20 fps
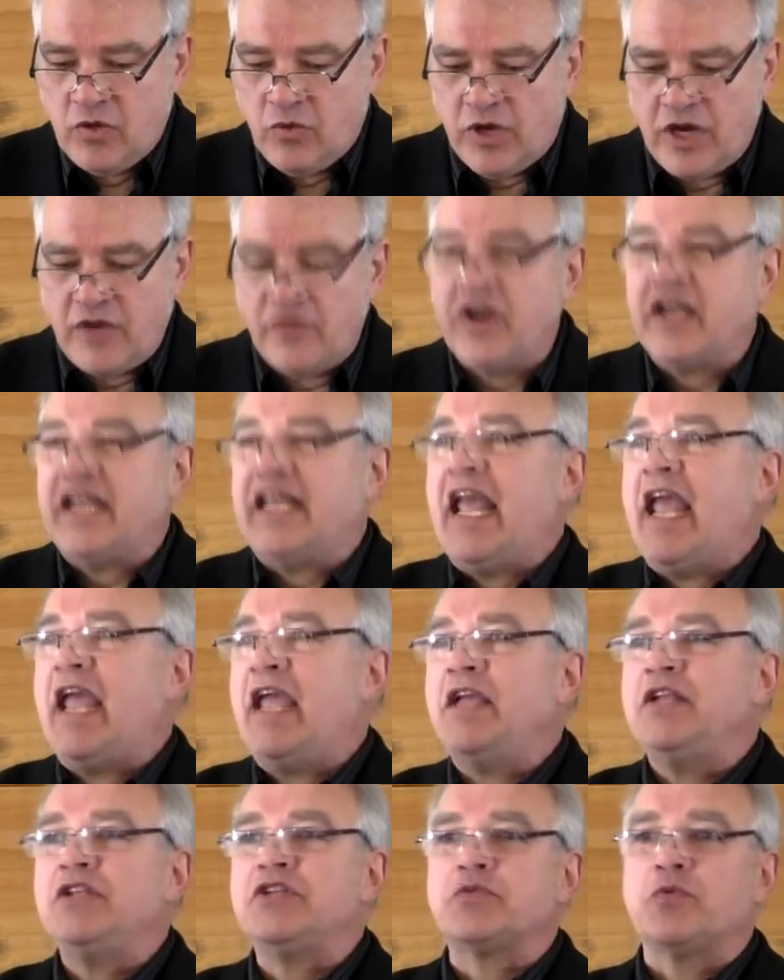Whatever
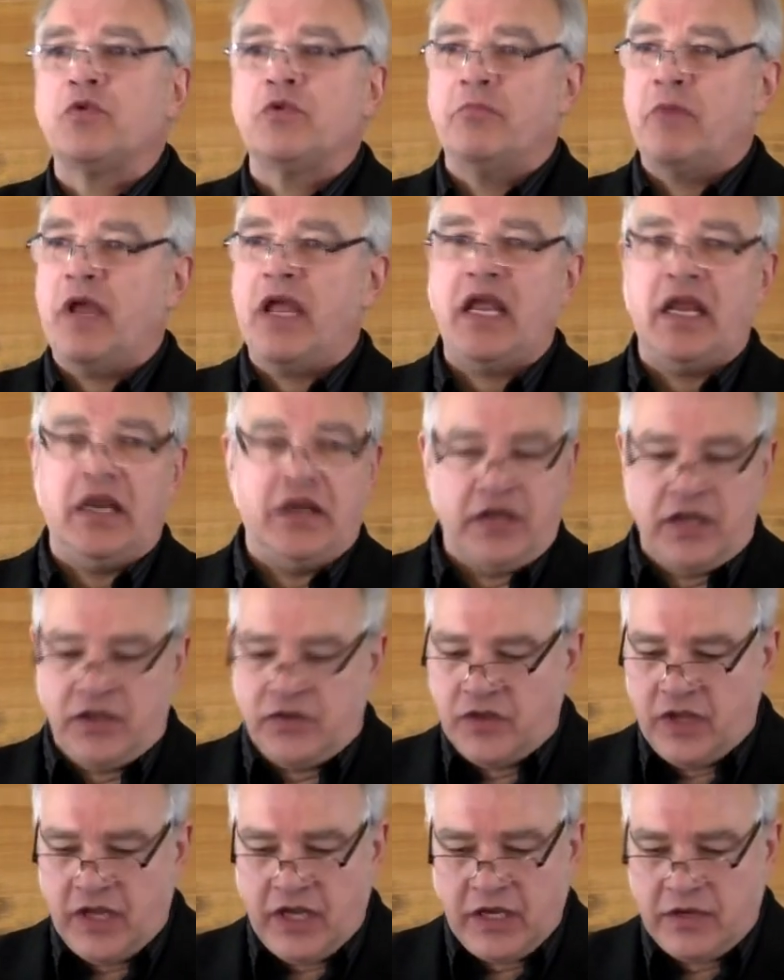gains were made
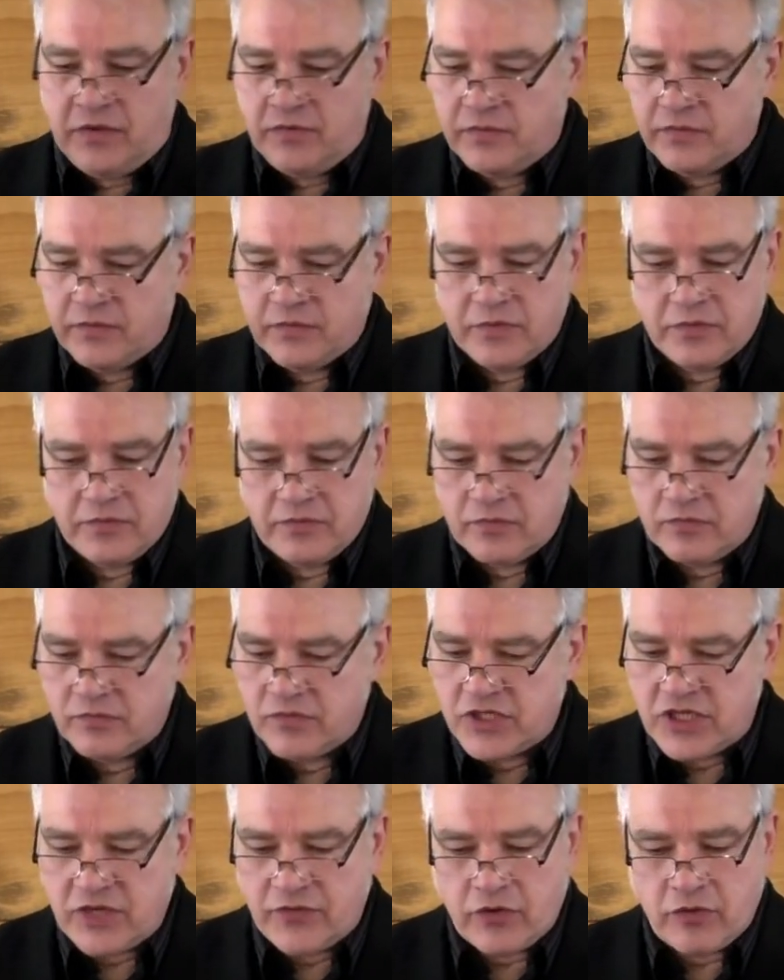in the
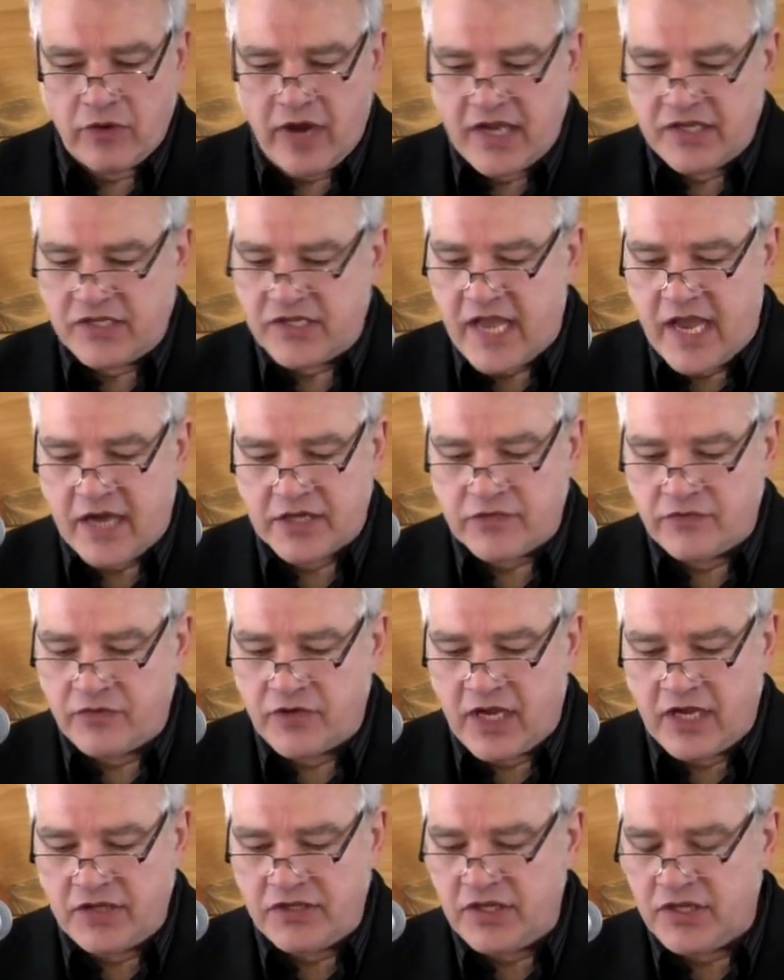Civil Rights Act of
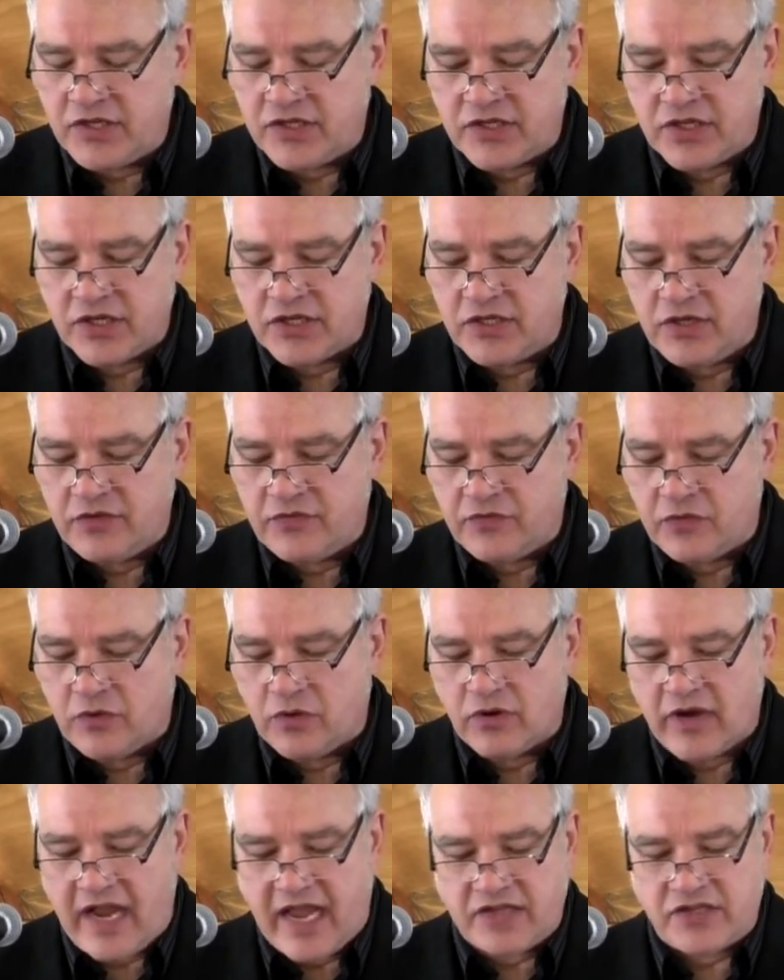
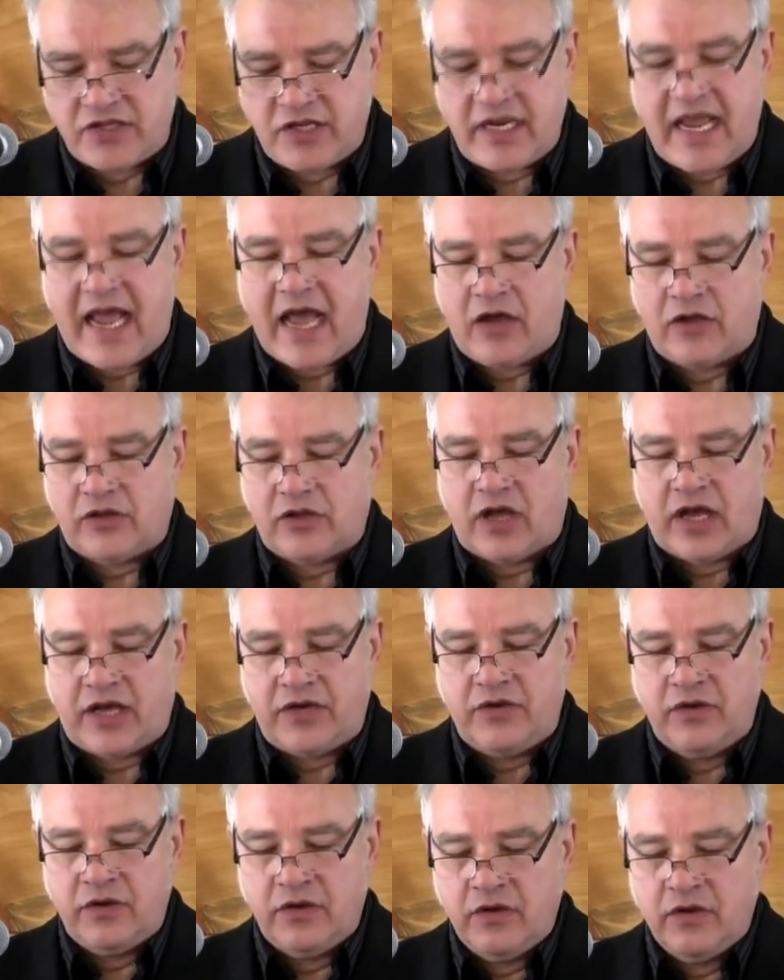1964, as it
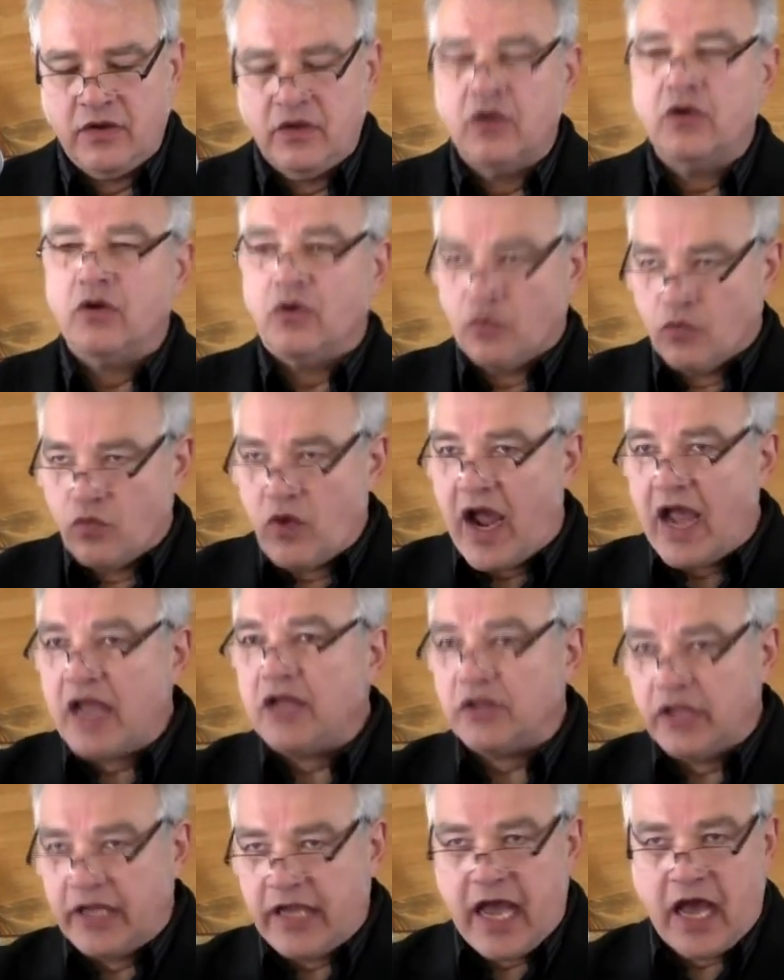outlawed,
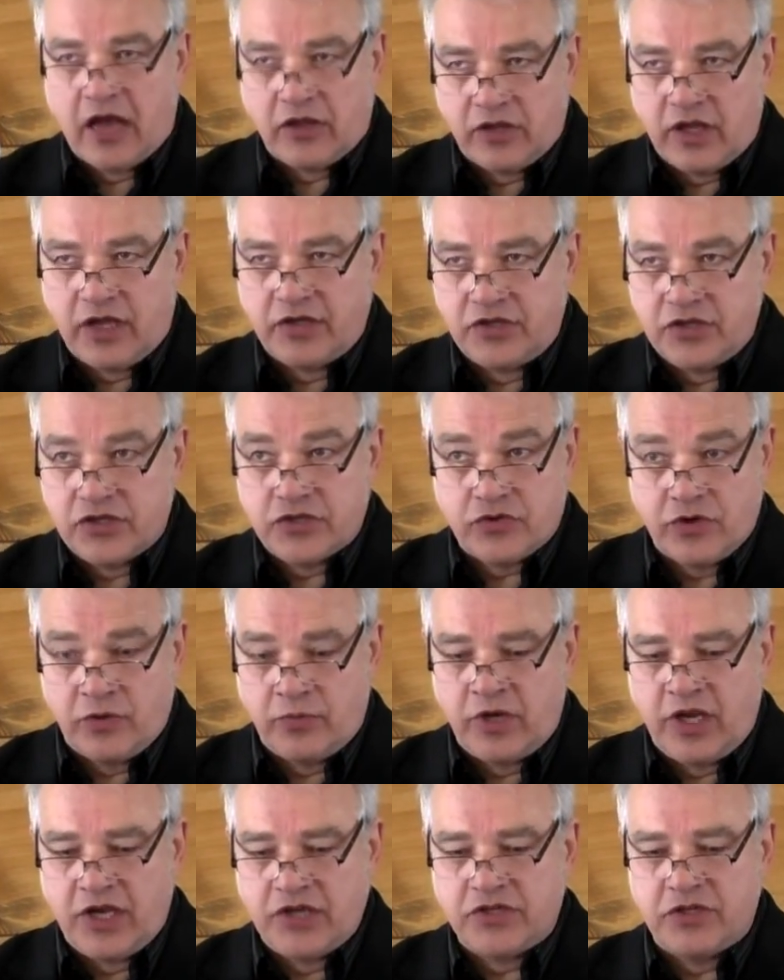rightly outlawed
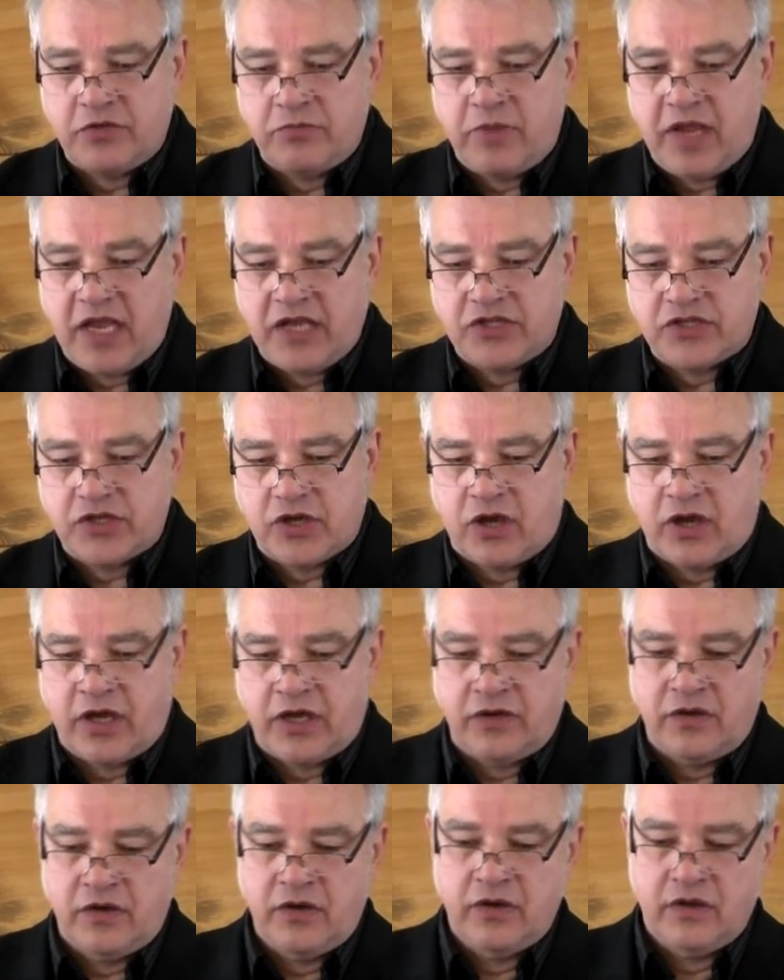discrimination based
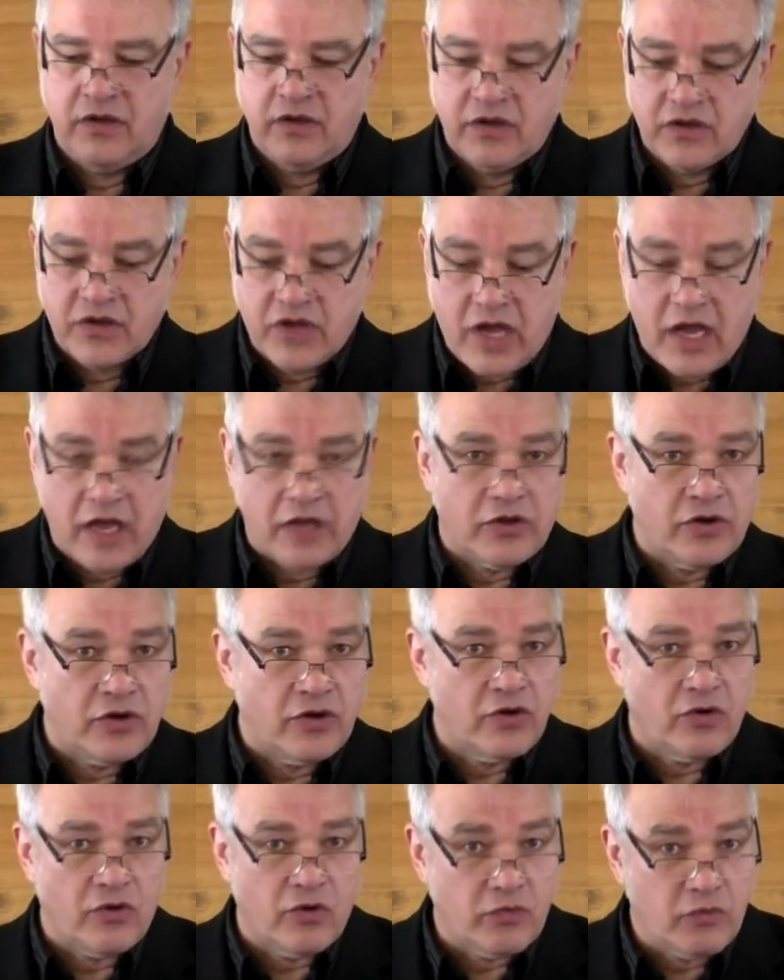on
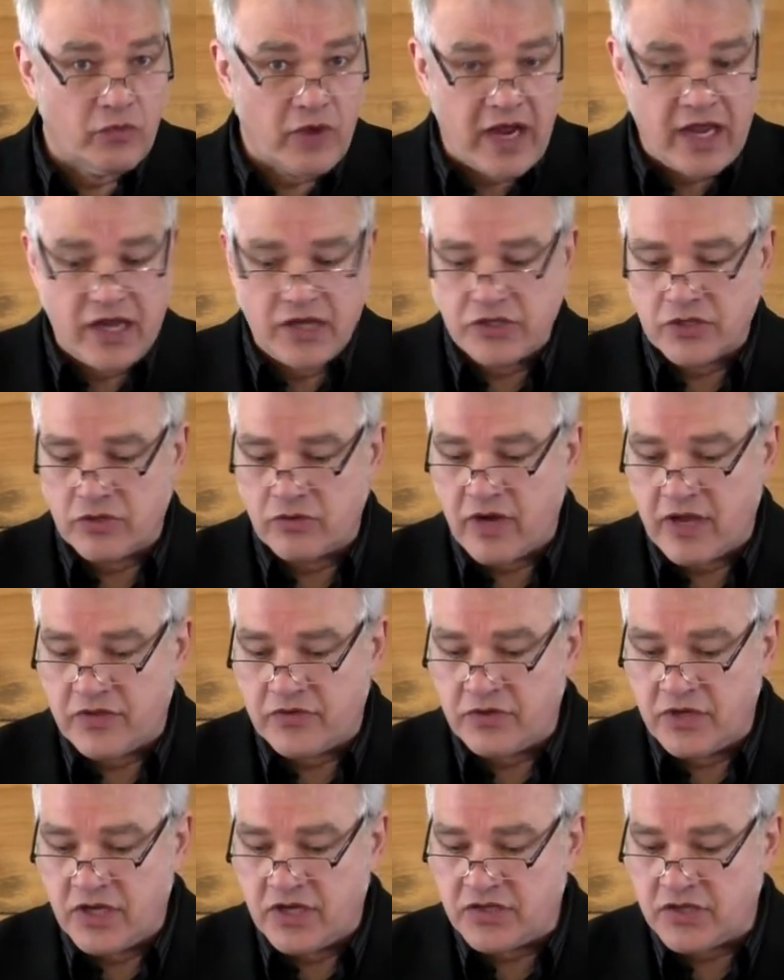color or race or
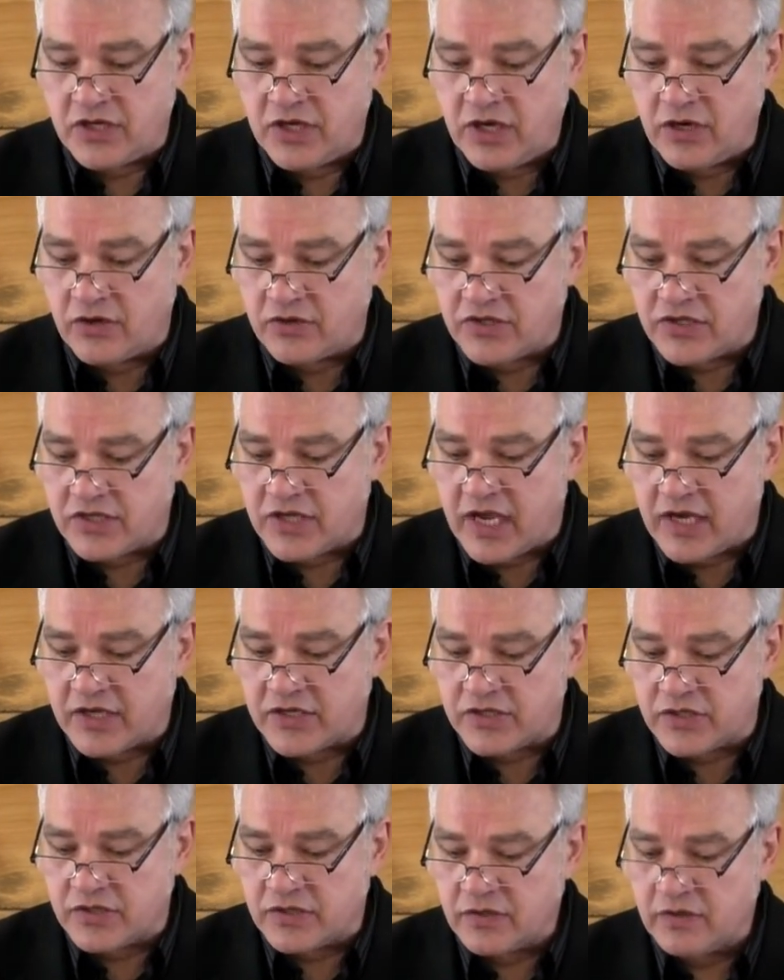ethnicity or
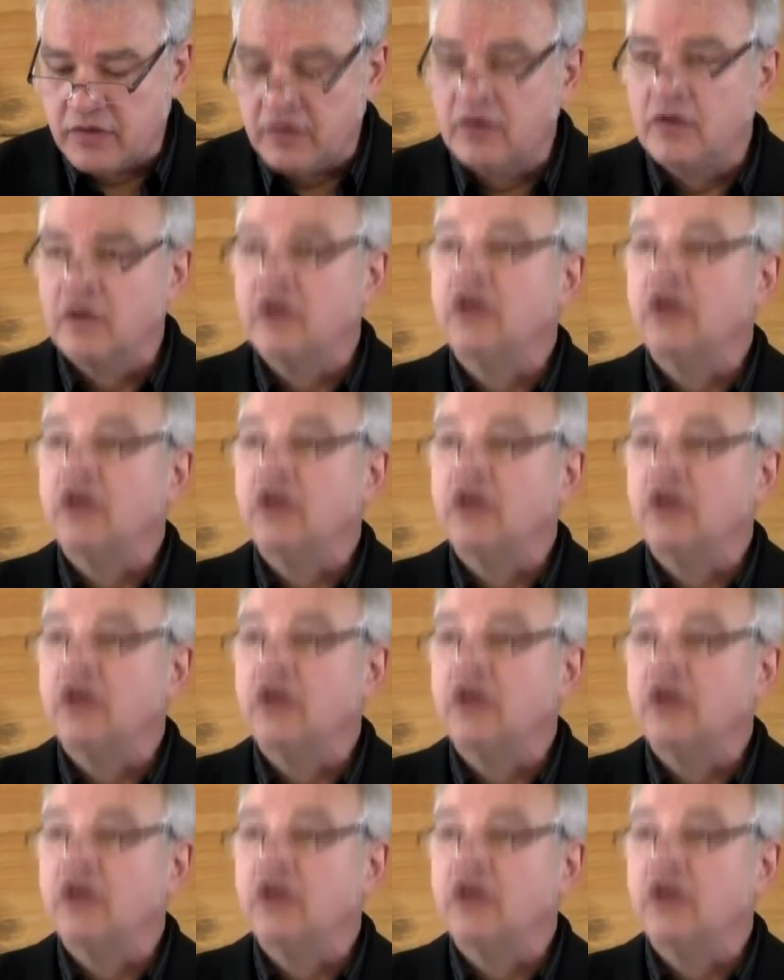sex,